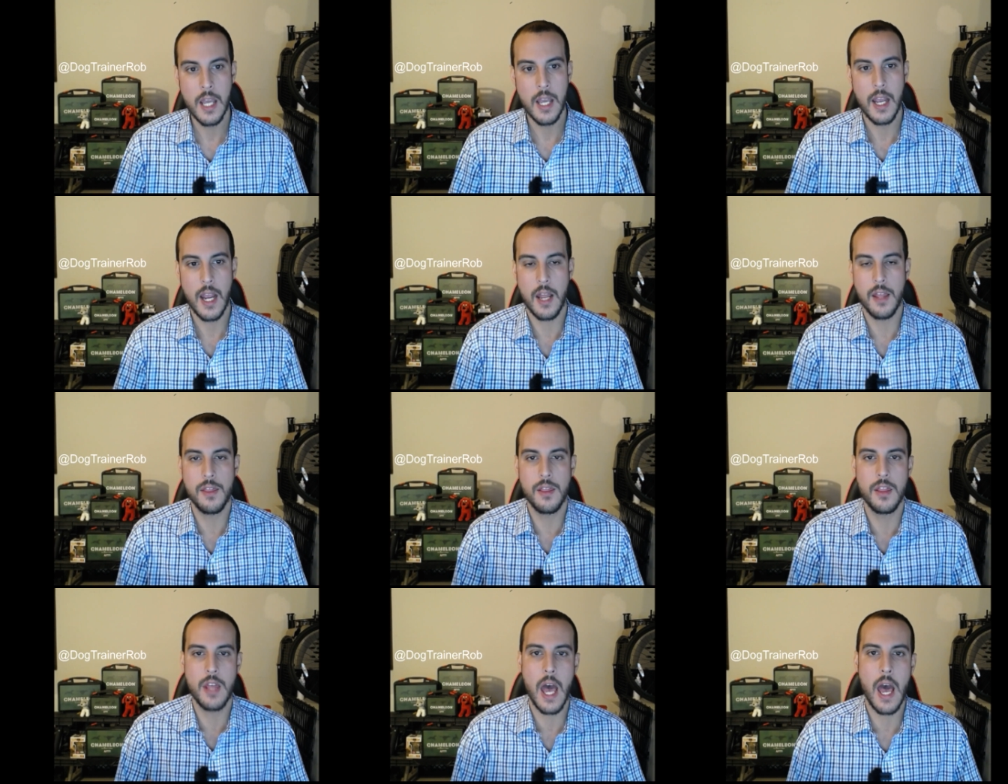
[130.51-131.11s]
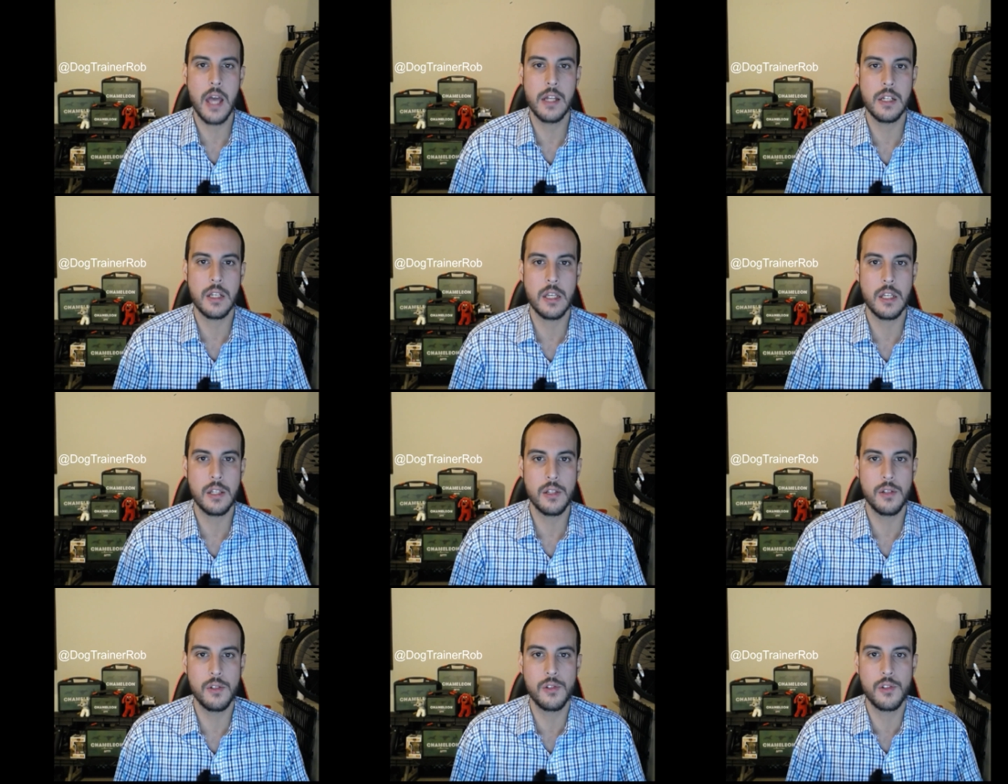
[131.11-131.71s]
and that
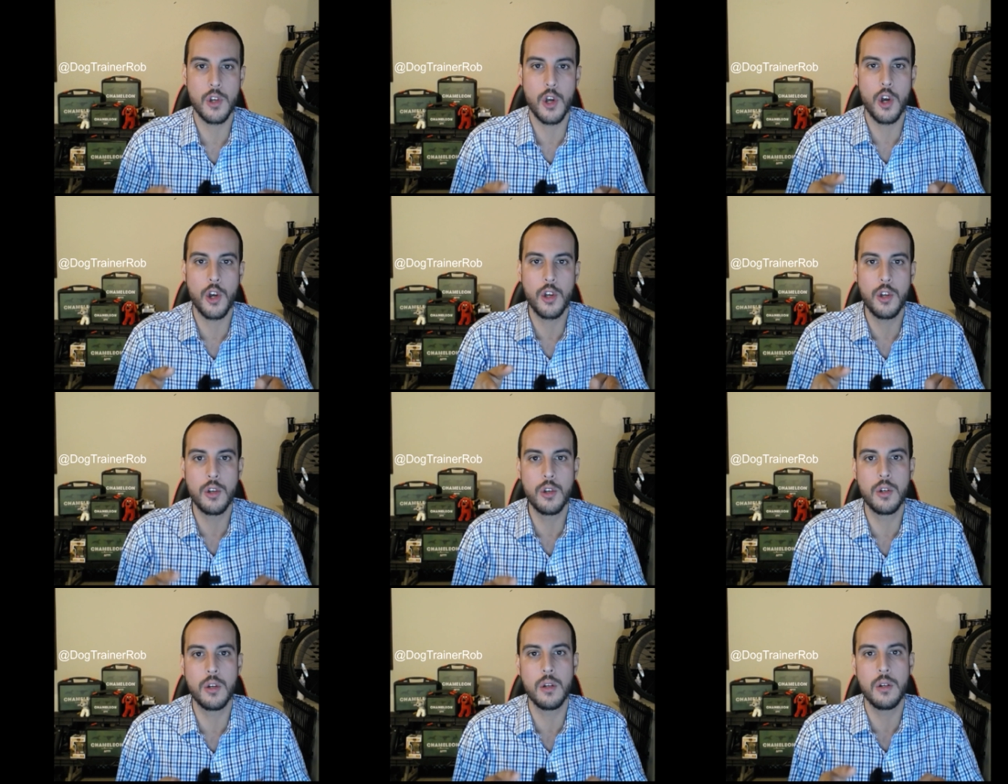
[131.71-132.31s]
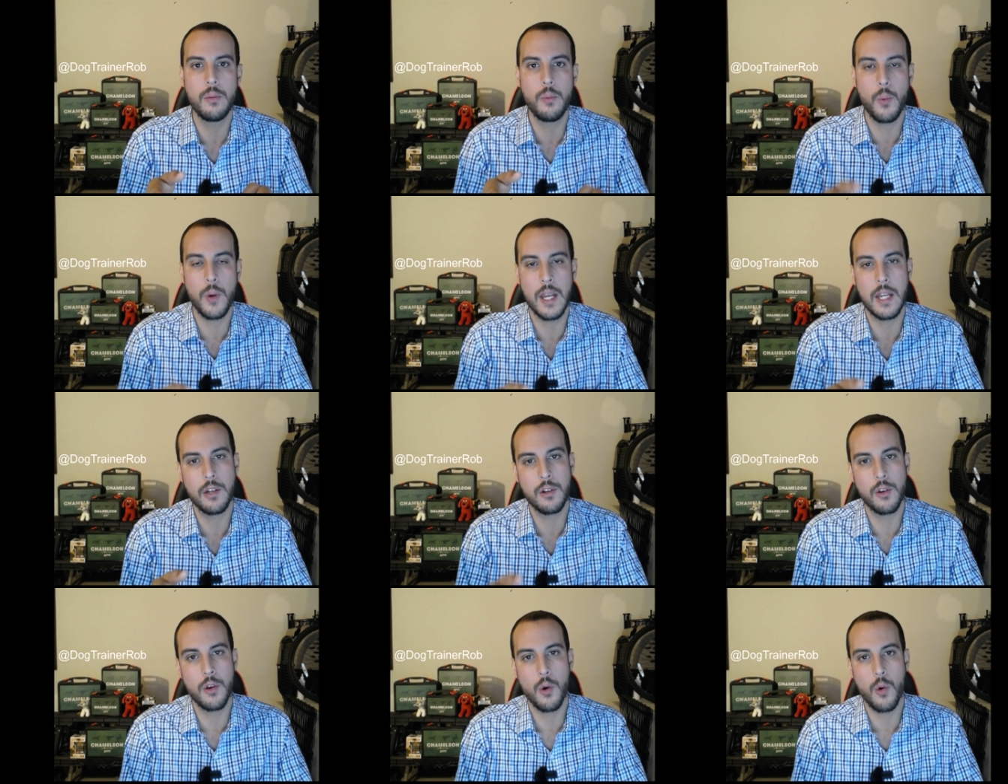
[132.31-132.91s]
is a good way
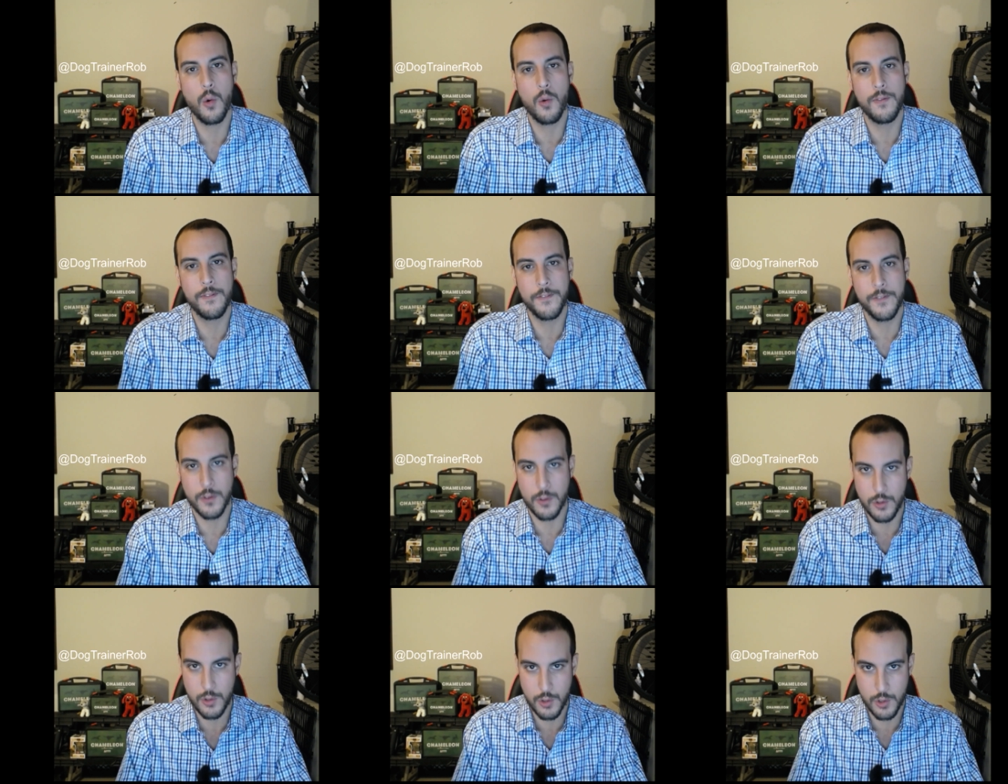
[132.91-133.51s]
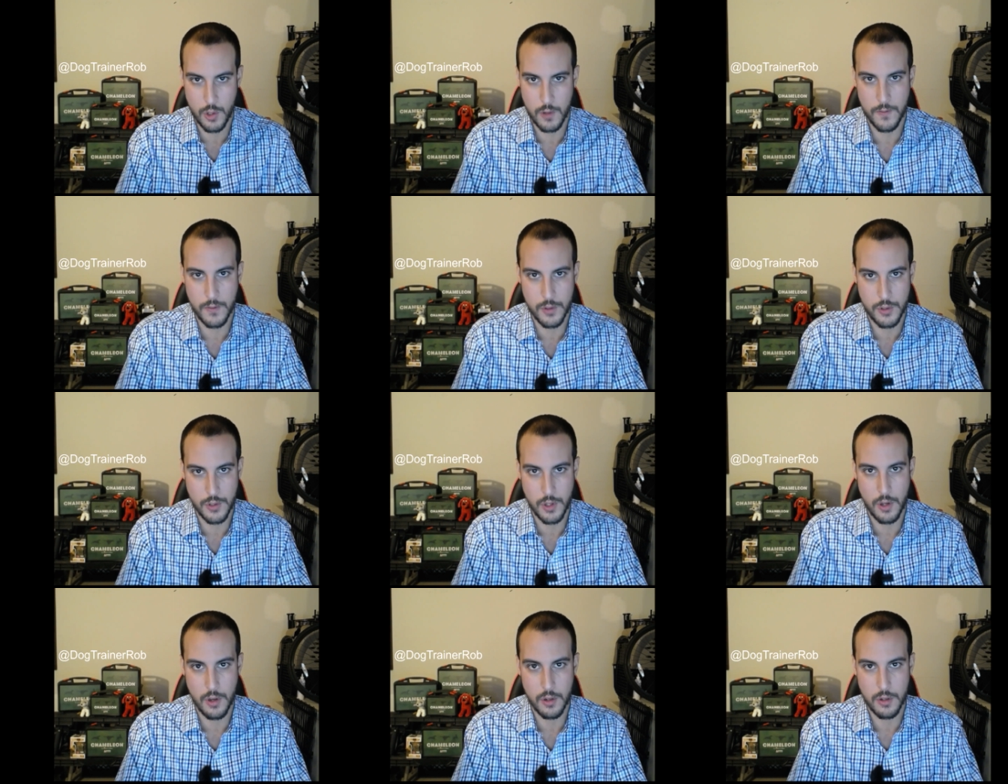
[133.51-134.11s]
to go for service
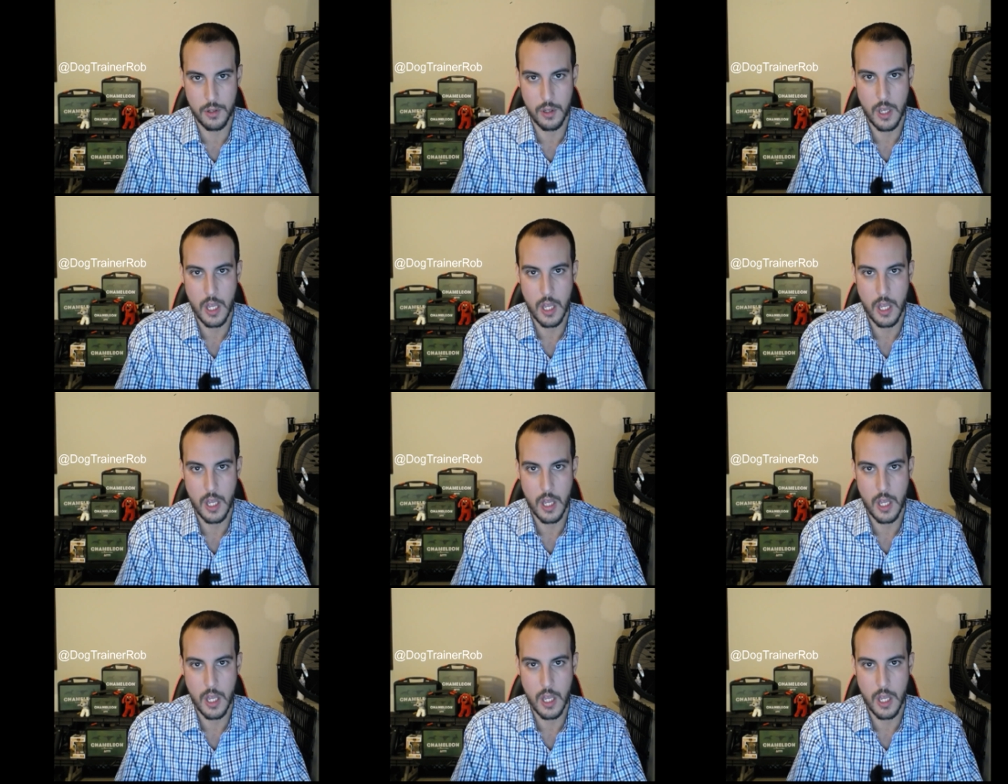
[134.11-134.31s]
dog.